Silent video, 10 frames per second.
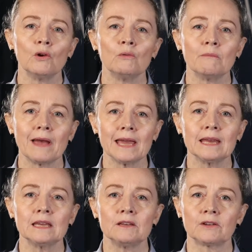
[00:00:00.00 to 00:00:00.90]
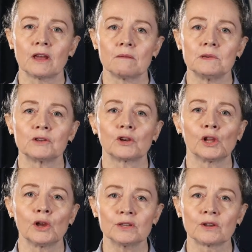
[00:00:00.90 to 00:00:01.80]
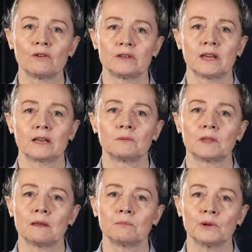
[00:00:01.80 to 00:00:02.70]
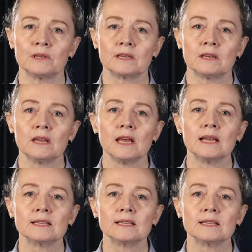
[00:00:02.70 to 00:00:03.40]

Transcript: who may need to come into close contact with that person,